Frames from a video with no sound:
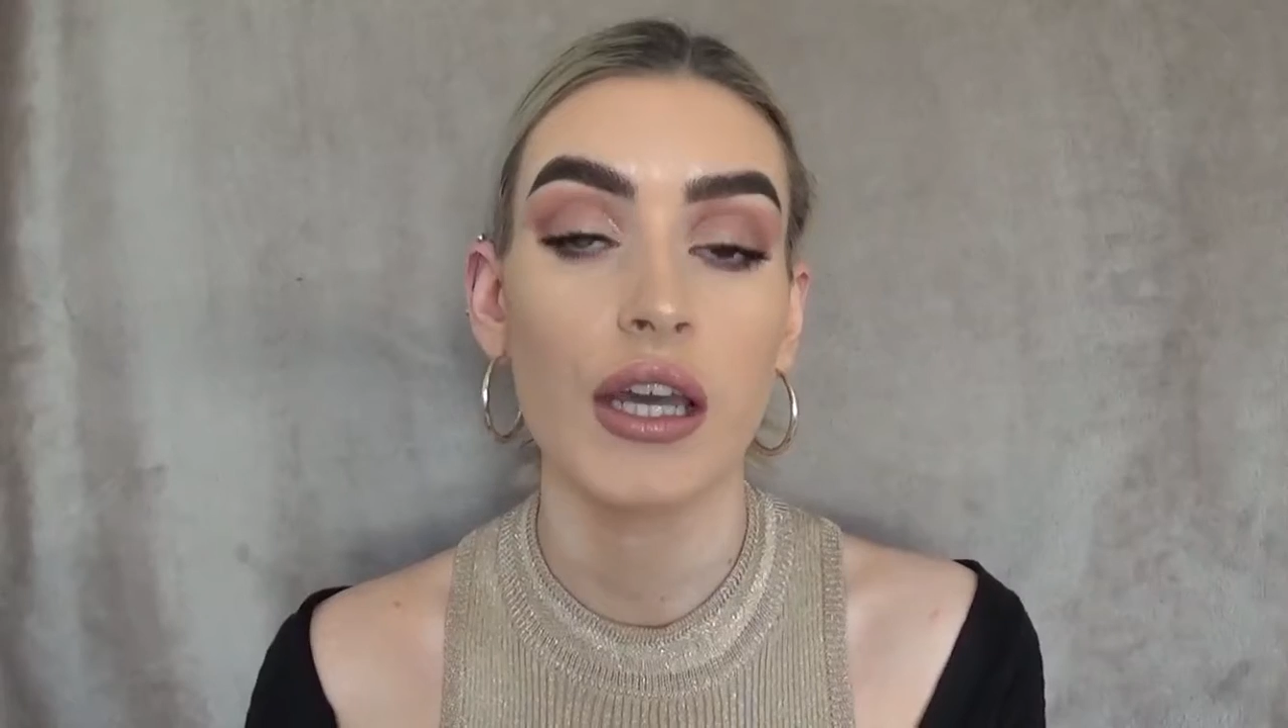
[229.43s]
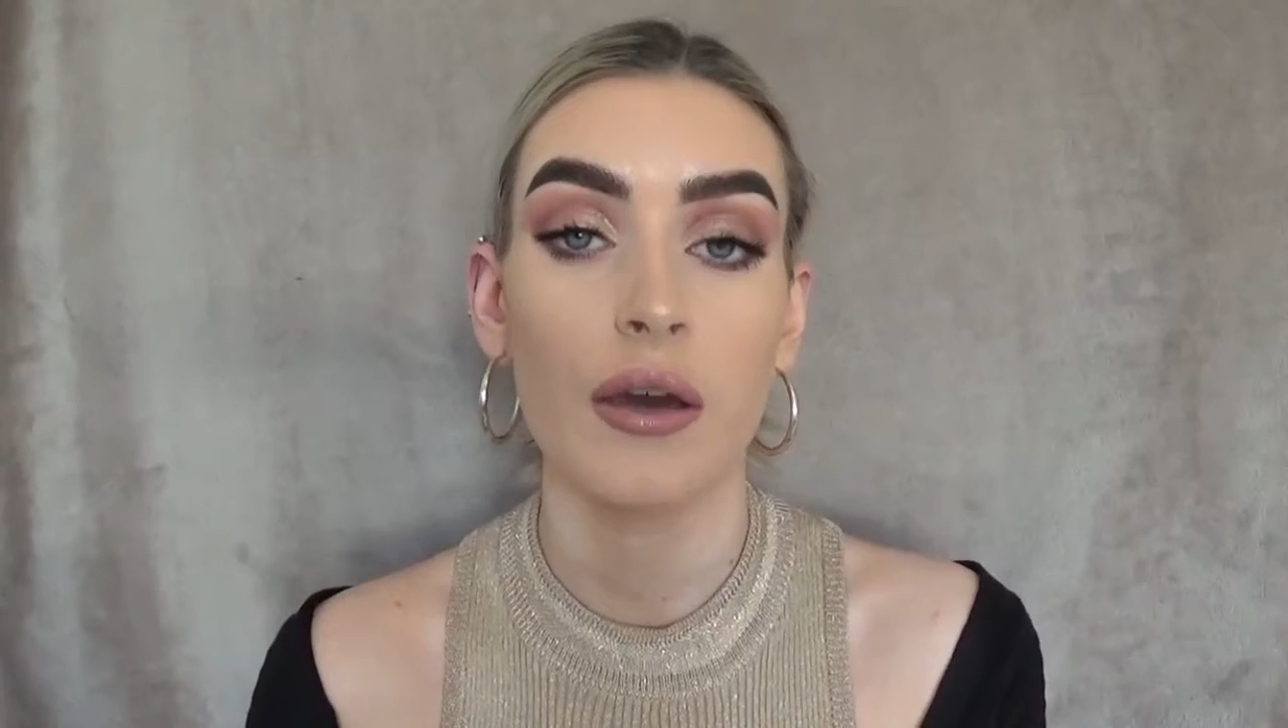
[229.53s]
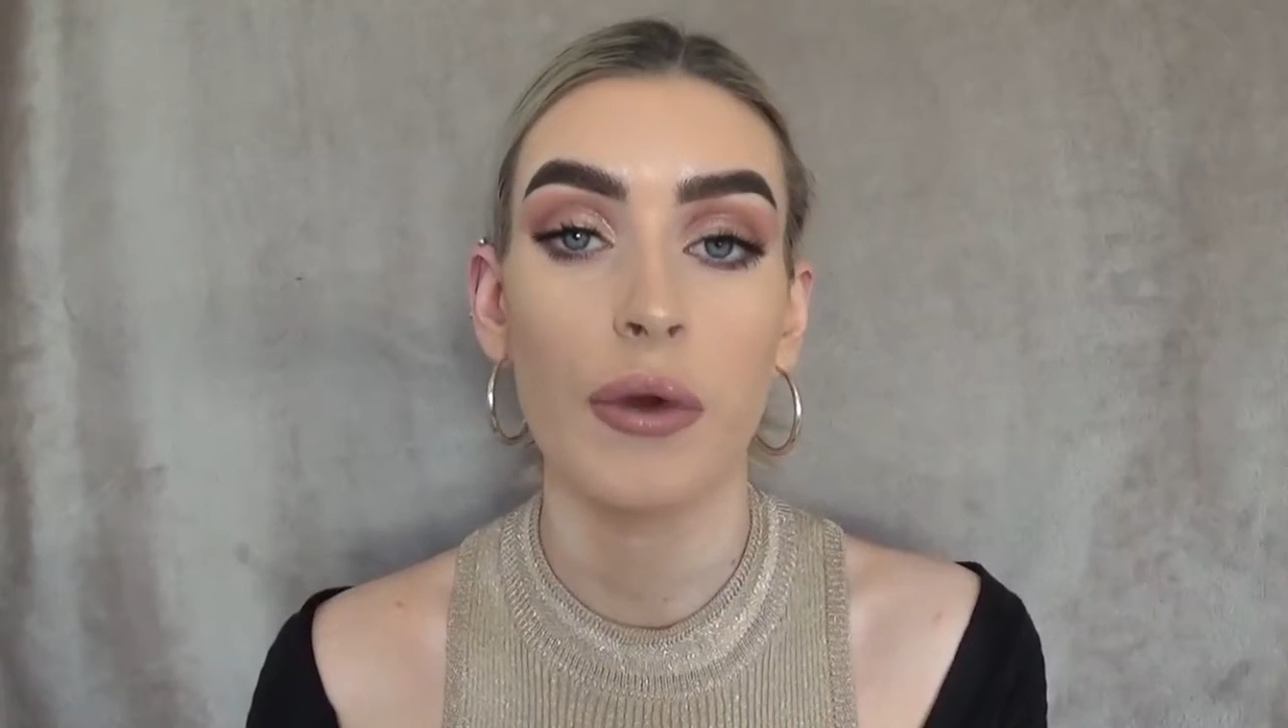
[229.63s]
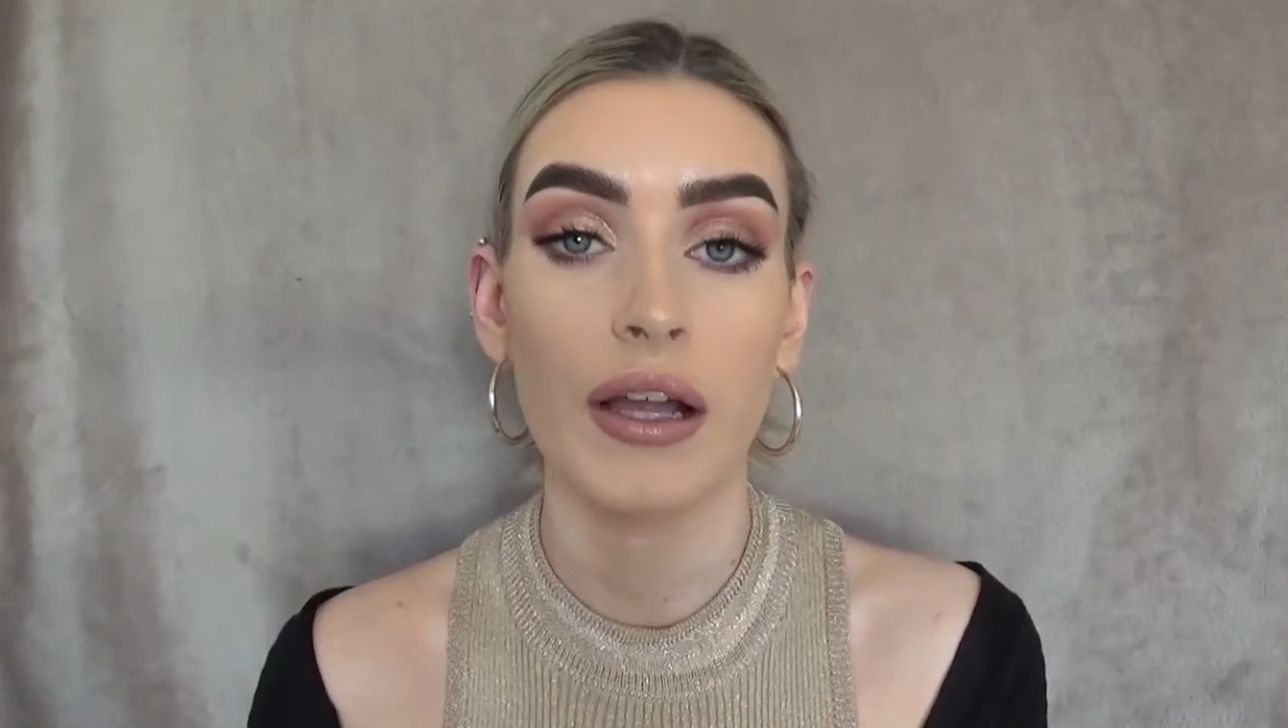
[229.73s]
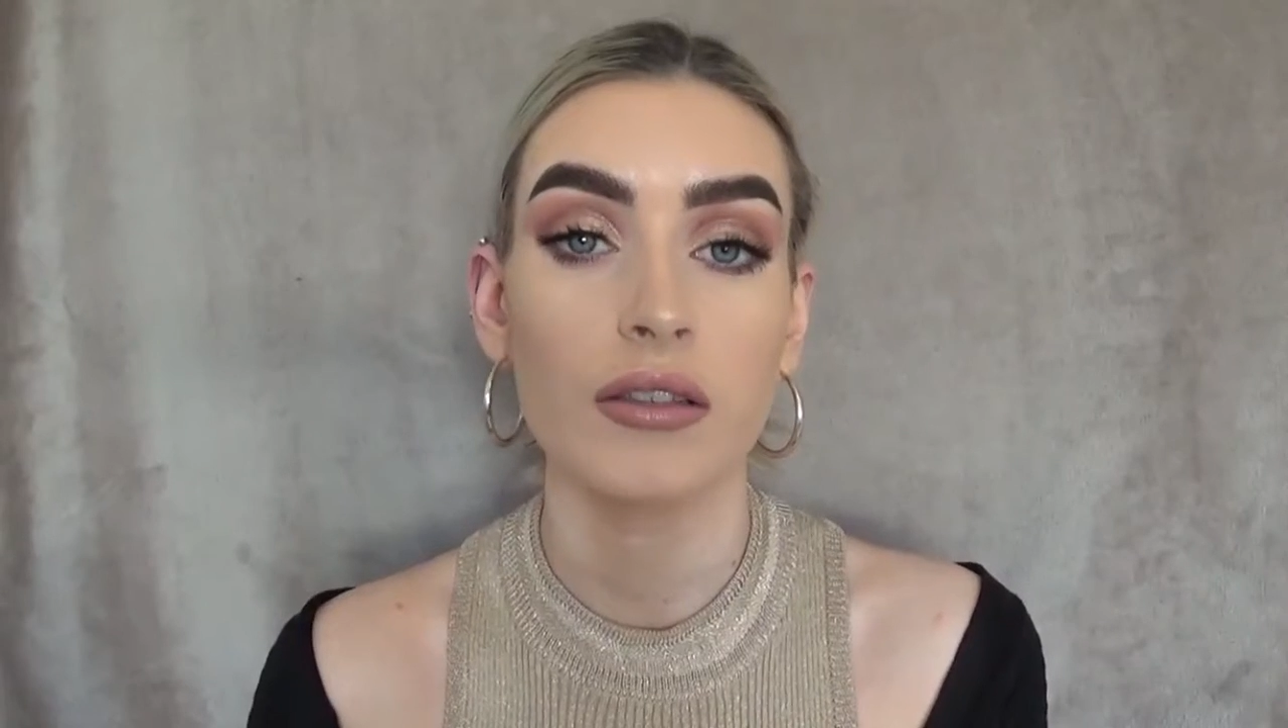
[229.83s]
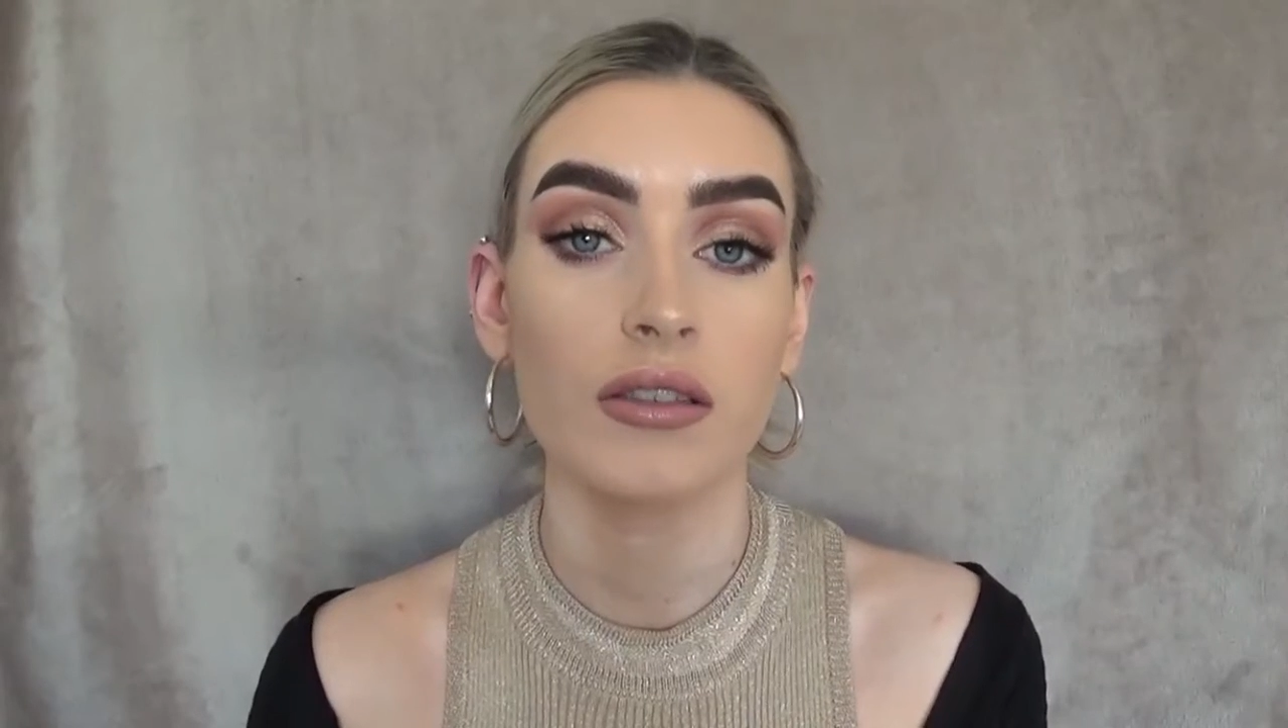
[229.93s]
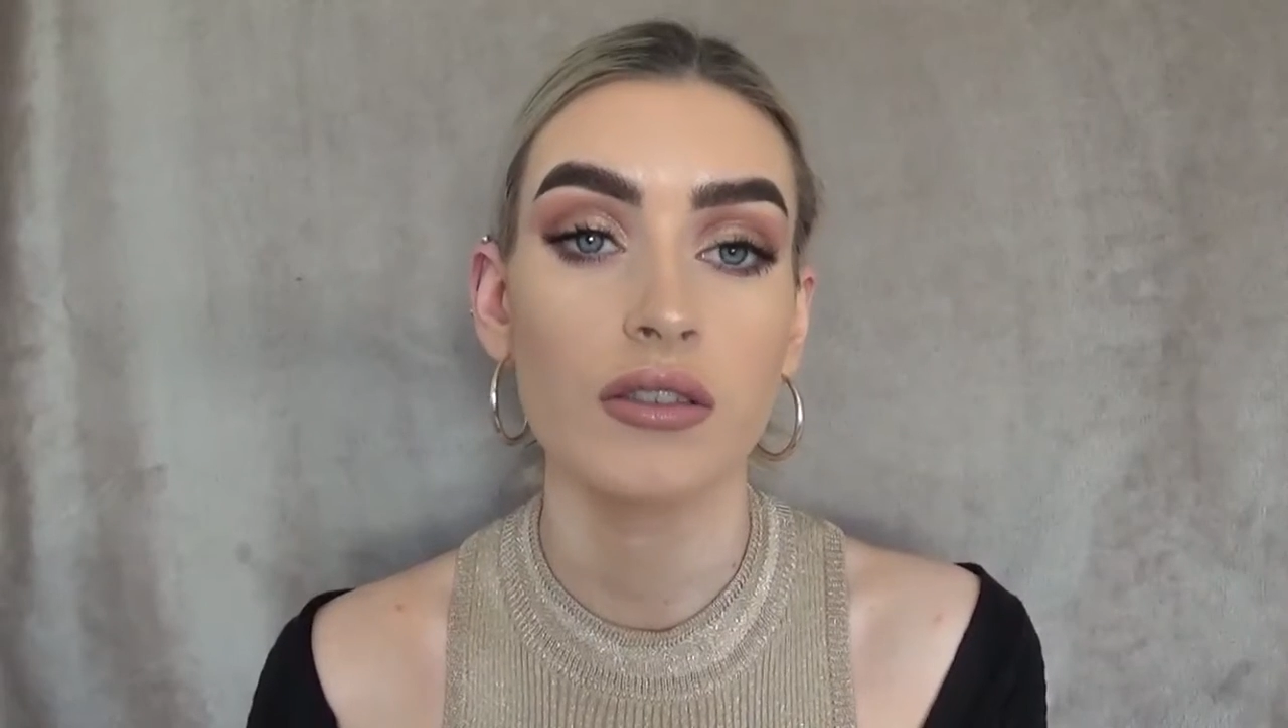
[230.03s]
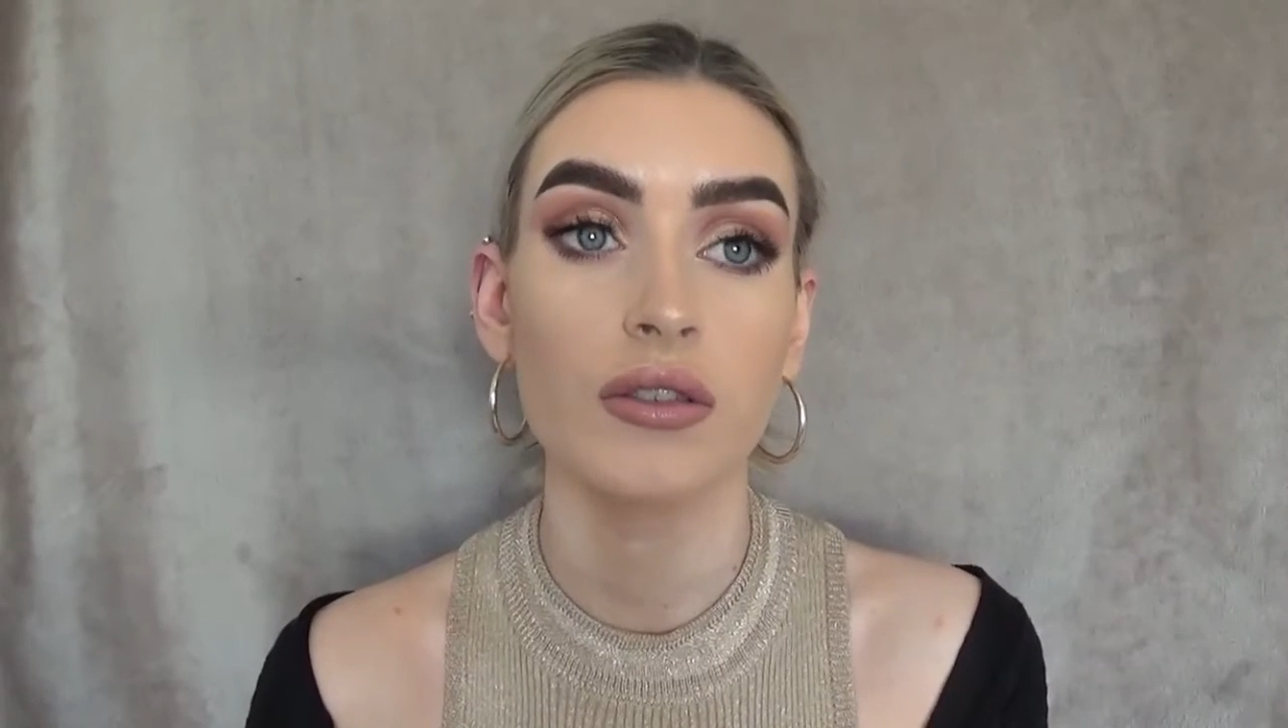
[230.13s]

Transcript: a welt